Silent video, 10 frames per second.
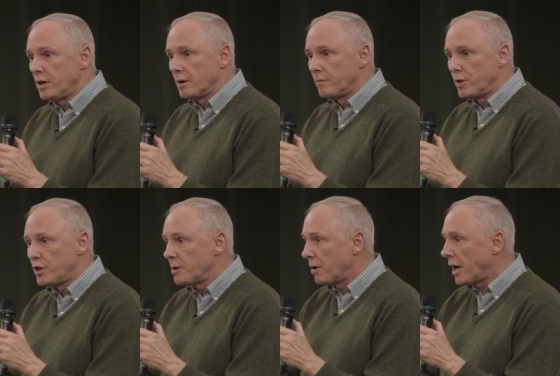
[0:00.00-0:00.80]
um,
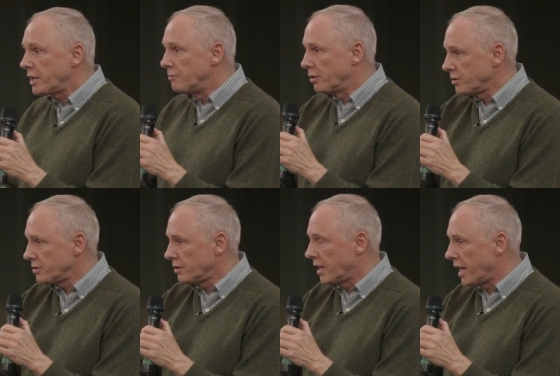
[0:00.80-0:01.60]
the embodied
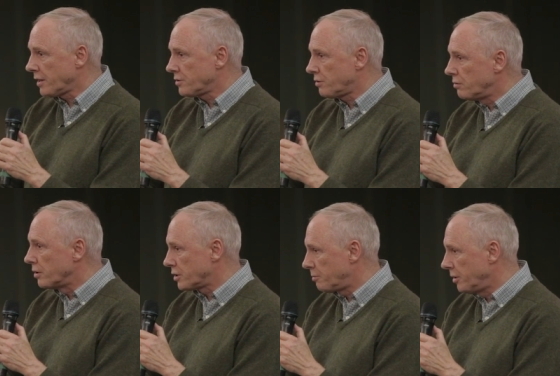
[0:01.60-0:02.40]
person acts
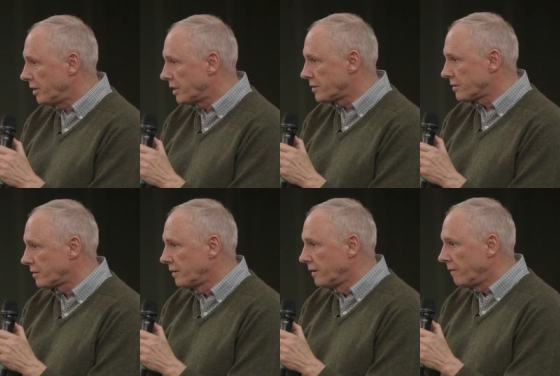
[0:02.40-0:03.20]
through
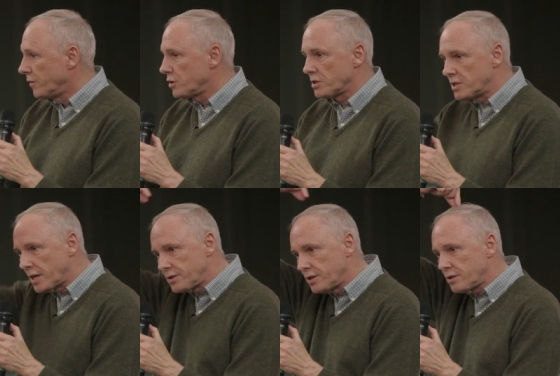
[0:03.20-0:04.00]
experience. So it's
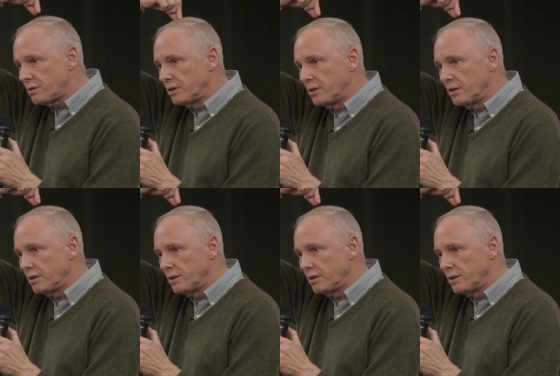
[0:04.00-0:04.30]
not just,